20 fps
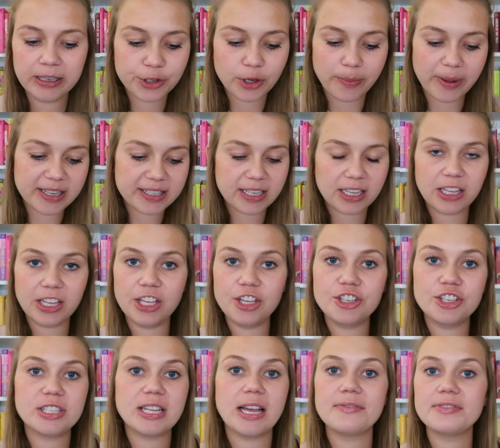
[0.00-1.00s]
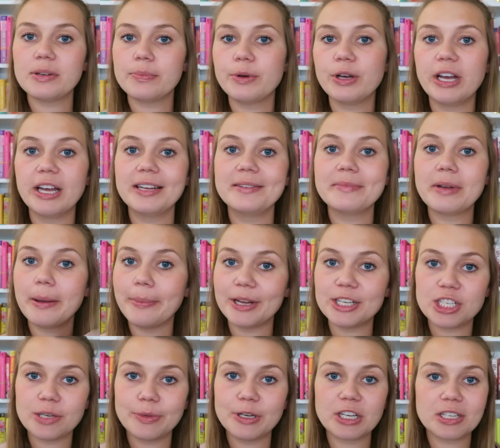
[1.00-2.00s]
So basically you just have to put a
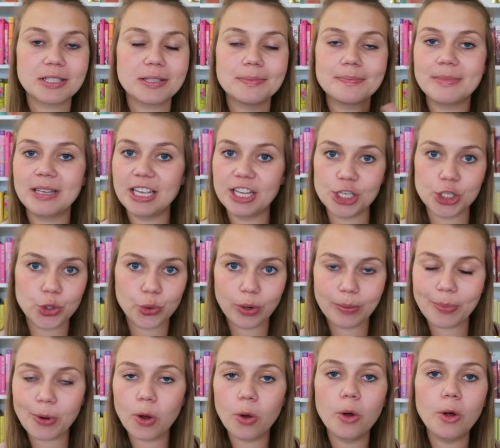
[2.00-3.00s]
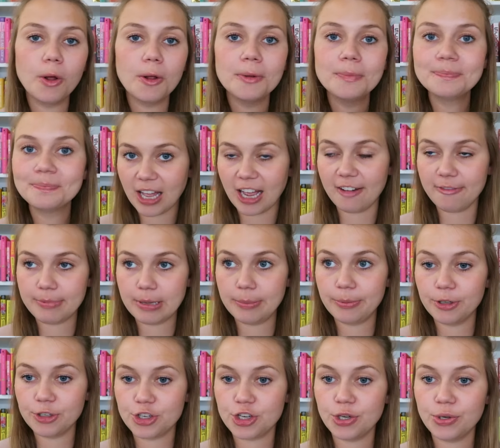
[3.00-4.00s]
bunch of books into a poll, have
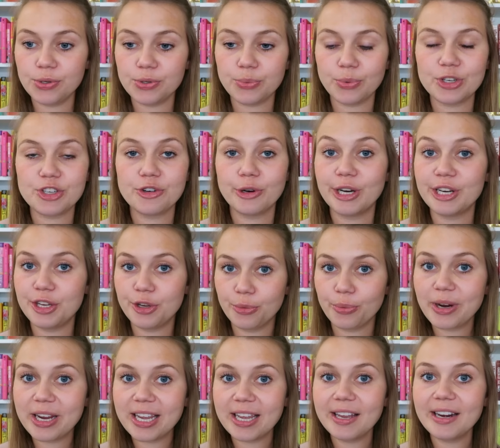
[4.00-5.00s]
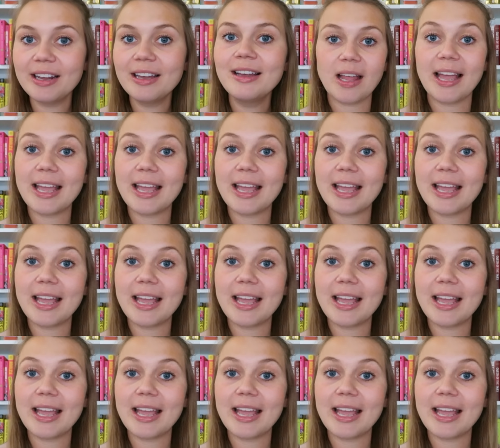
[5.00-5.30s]
people choose which one you read.